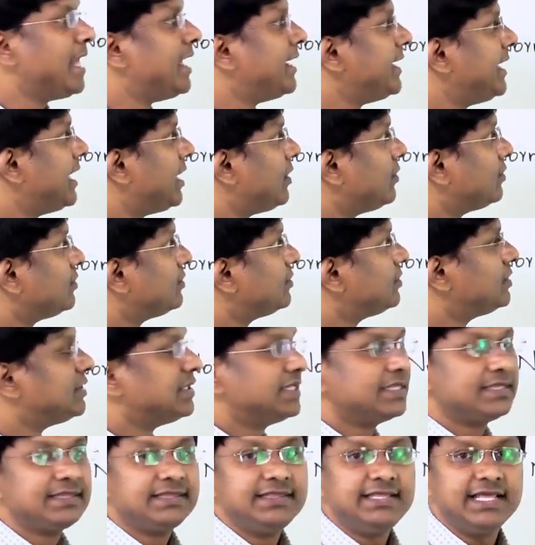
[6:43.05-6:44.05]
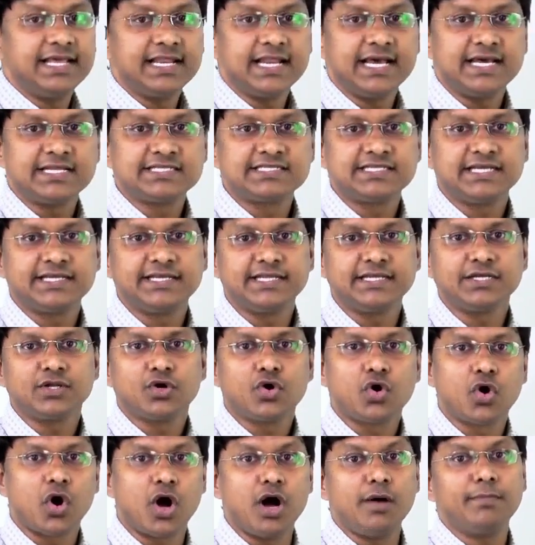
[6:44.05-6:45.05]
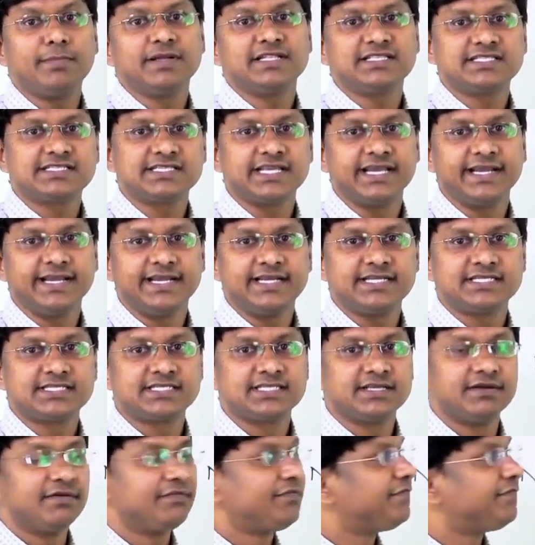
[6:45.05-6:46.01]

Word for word: Now, there are certain common sites